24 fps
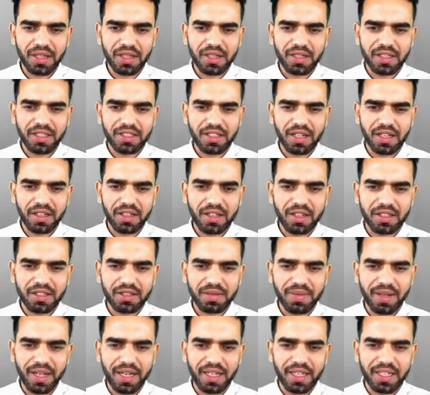This occurs
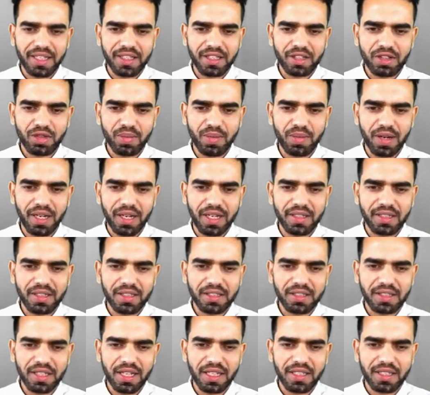mainly in the small
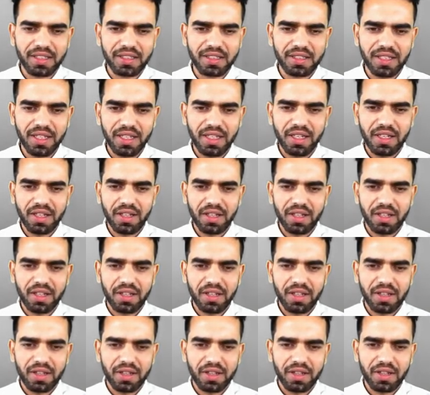intestines.
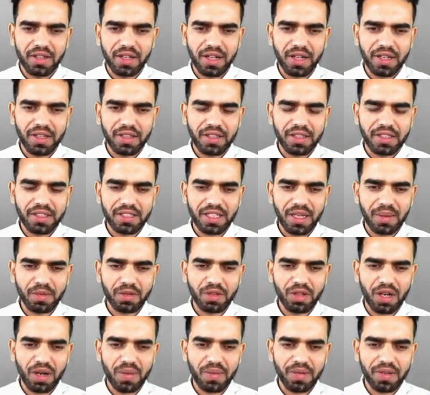This is
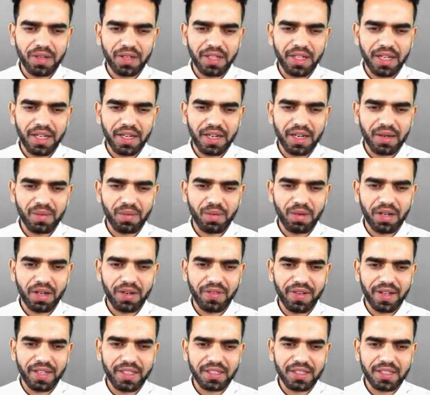absorbed. Here are blood
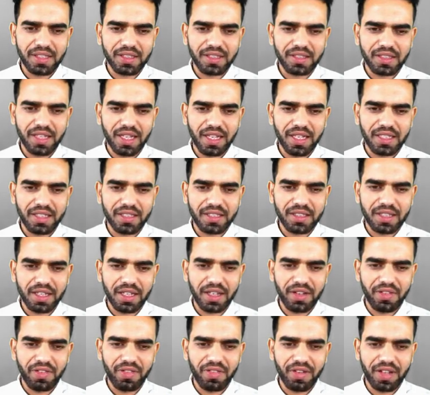vessels. Here is
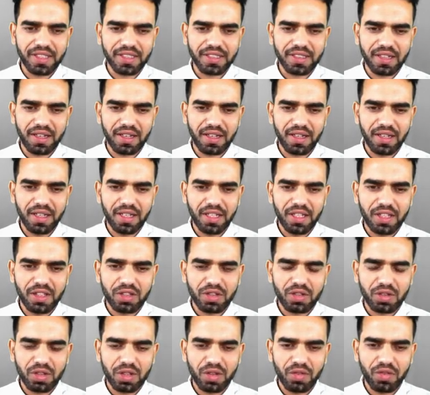lymph vessel.
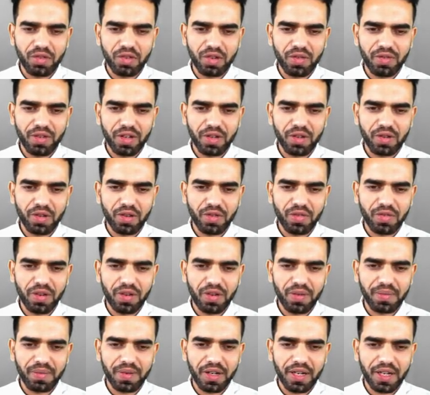So the food will grow
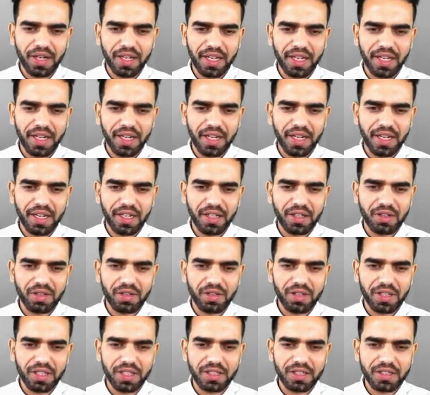from here into
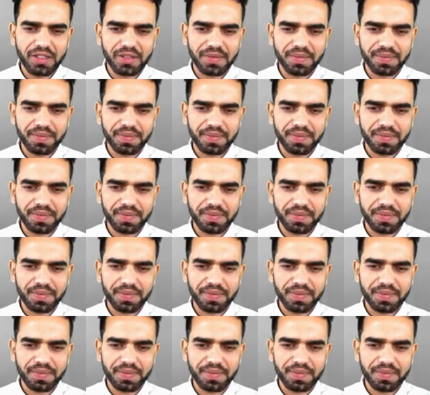this.